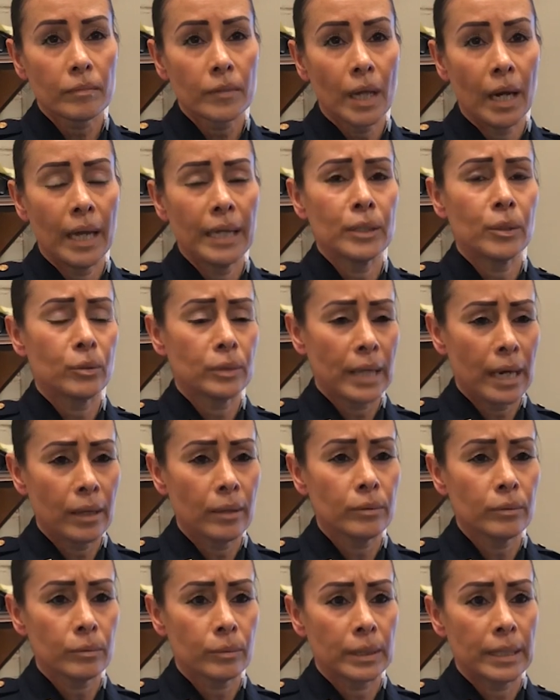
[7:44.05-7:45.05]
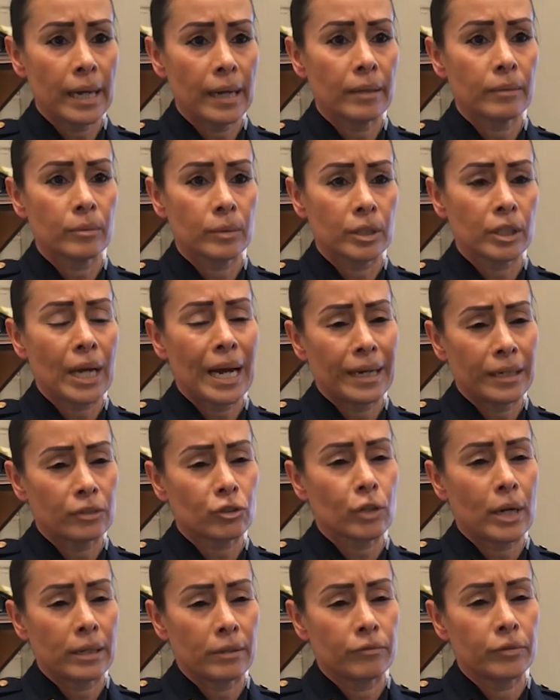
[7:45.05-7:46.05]
I know now we're kind of
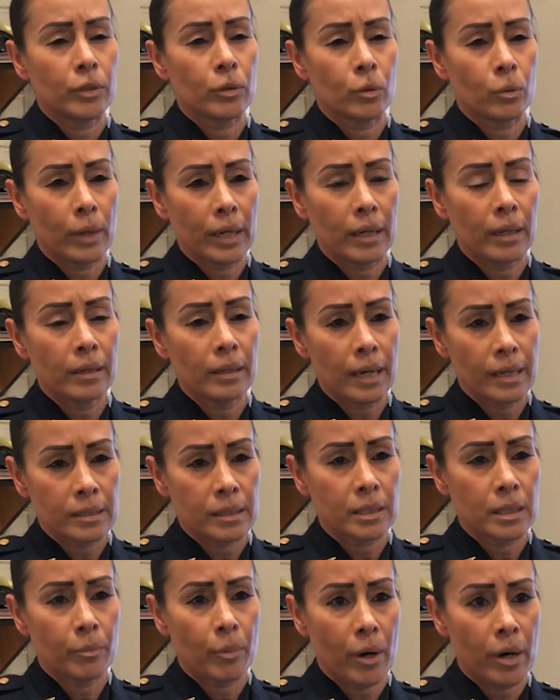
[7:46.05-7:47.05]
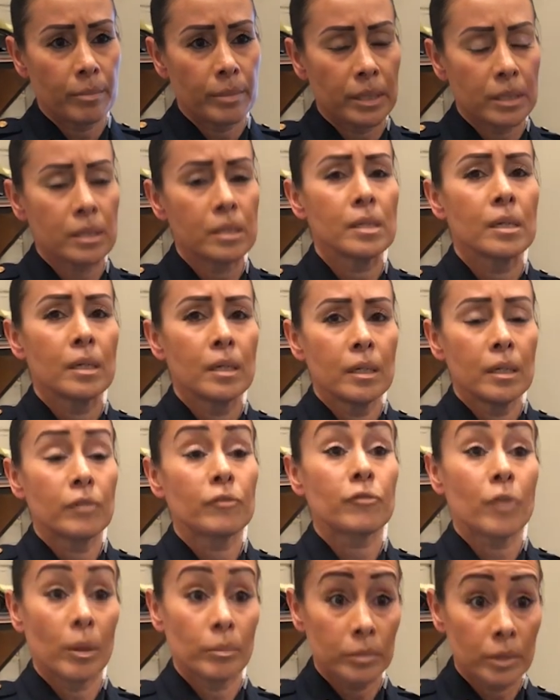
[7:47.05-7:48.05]
trying to veer away as a department
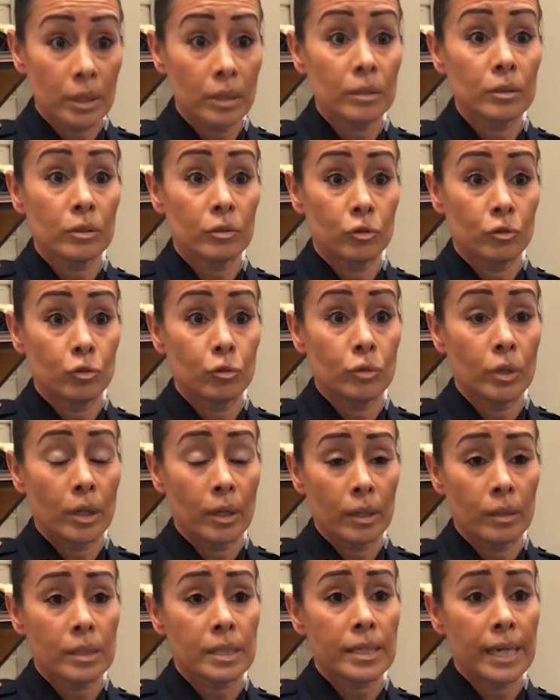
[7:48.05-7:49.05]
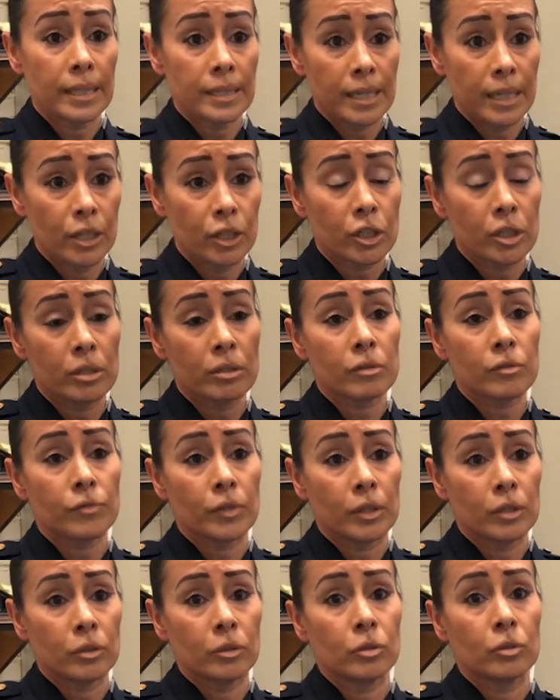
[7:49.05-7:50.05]
from the citations
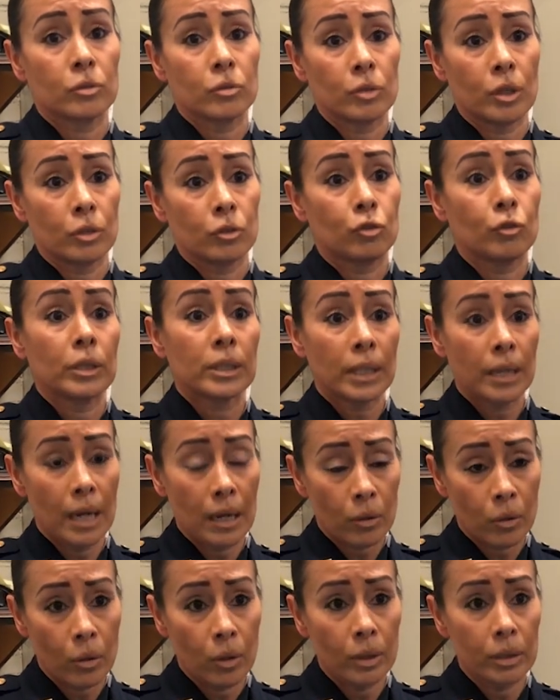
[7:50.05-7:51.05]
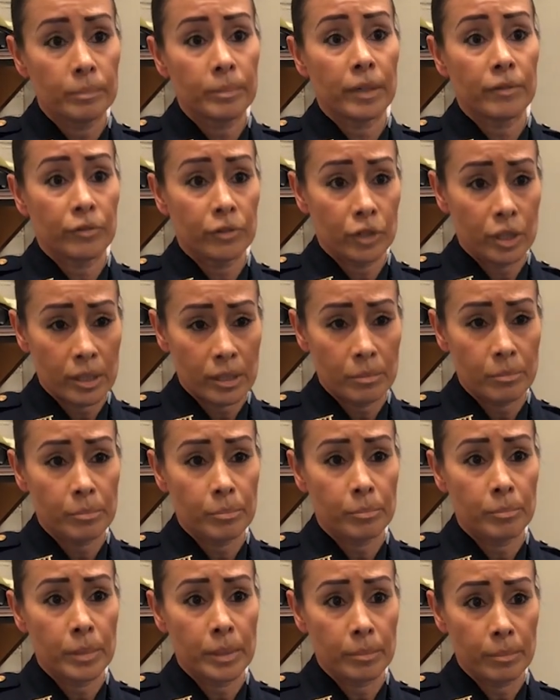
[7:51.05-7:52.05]
for drinking alcoholic beverages
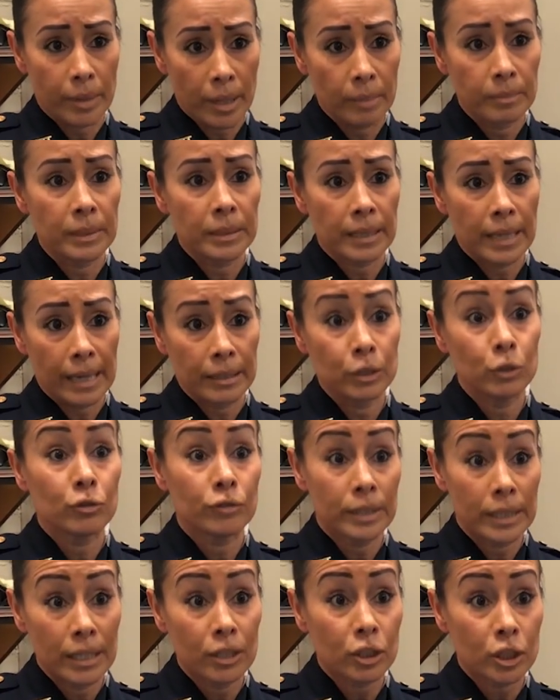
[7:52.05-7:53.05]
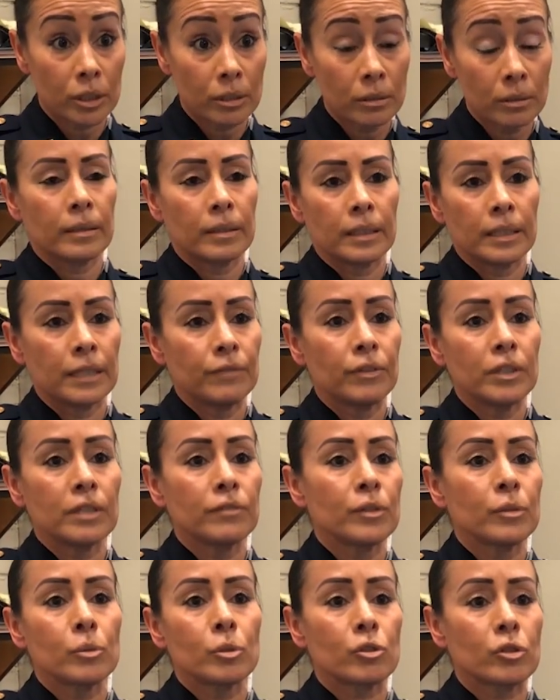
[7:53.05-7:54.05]
in public and urination, even if
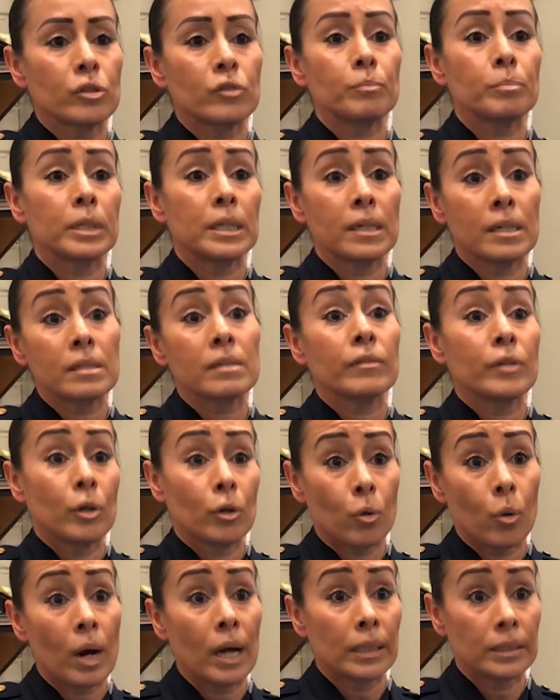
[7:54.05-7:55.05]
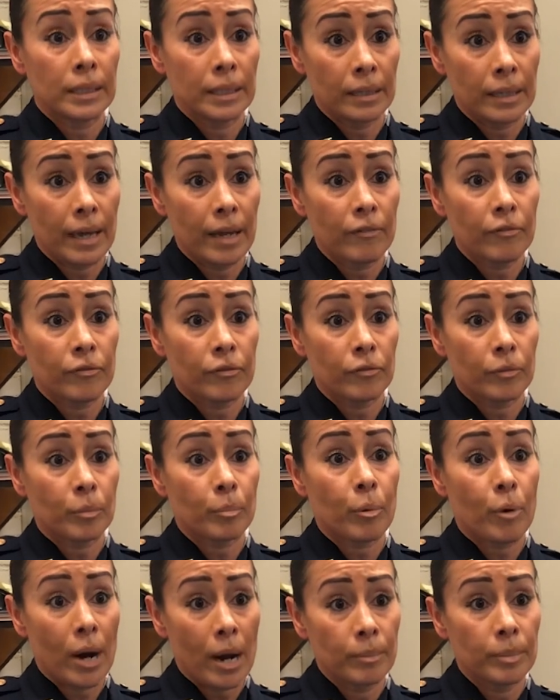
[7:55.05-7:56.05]
it was just because of their quality of life
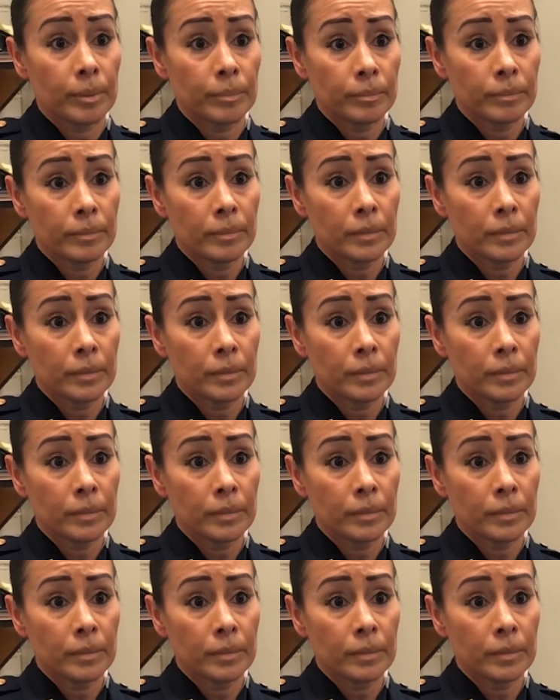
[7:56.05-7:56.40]
problem.